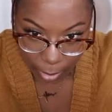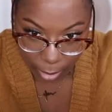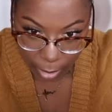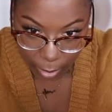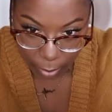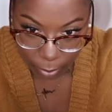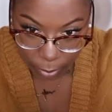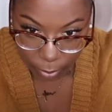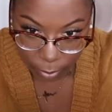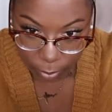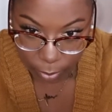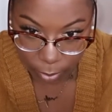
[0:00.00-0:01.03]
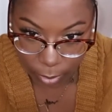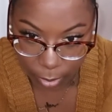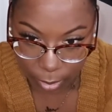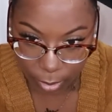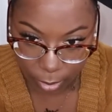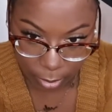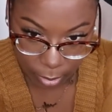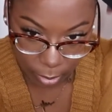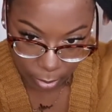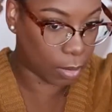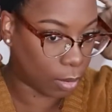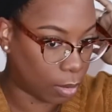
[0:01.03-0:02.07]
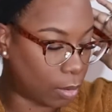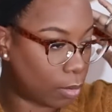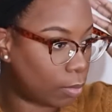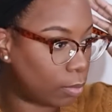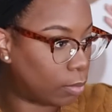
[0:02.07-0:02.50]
put it on. Okay,